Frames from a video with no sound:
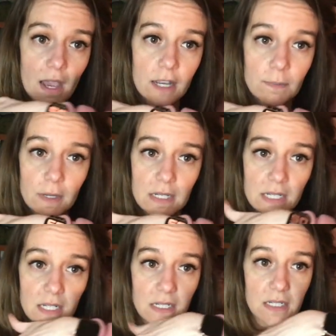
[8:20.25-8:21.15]
I could put
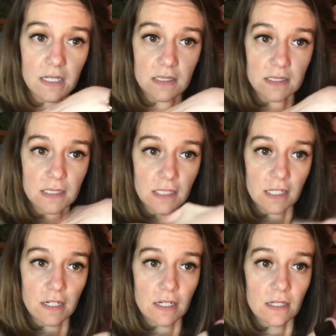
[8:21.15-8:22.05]
knitting needles in
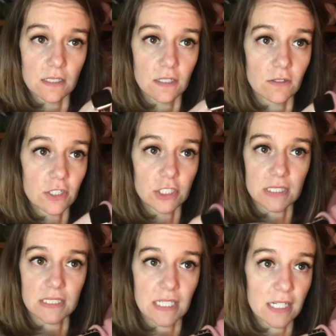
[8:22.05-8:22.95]
here, you know, your
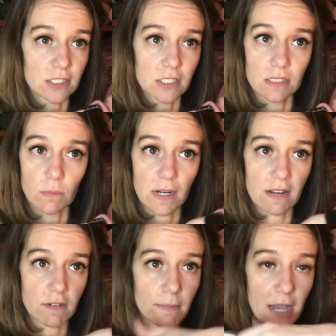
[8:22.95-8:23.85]
standard
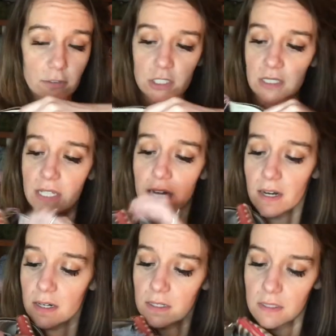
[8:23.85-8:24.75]
whatever pouch in
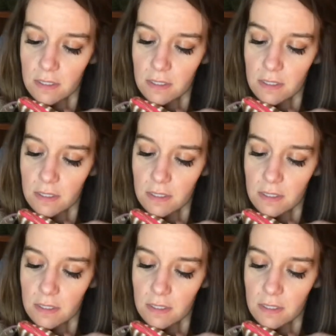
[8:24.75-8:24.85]
there.